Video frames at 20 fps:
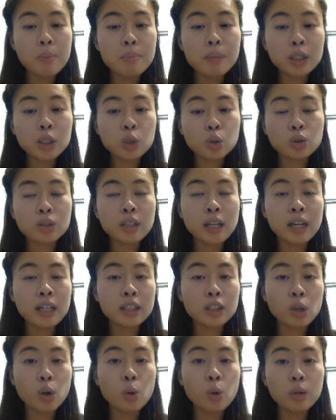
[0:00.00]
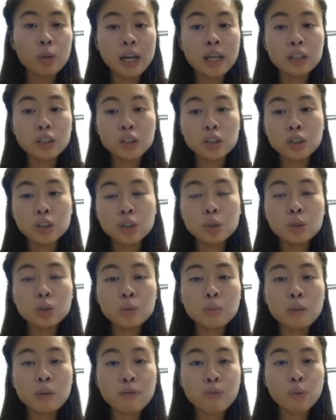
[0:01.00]
Uh, make sure that it's okay to
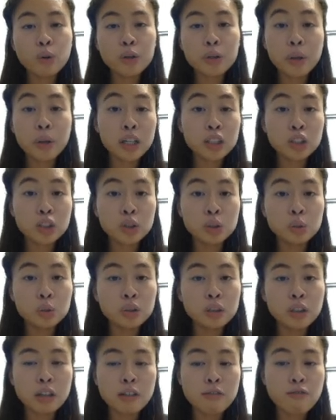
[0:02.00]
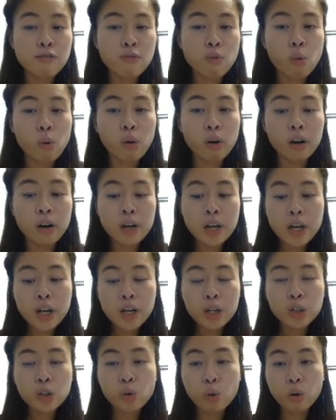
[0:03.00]
use before you actually use it for
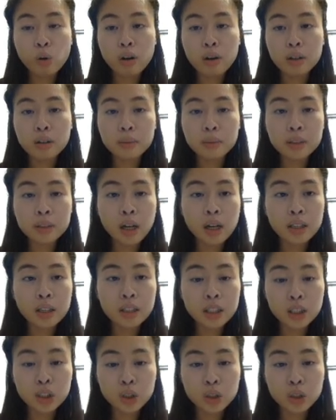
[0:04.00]
your uh,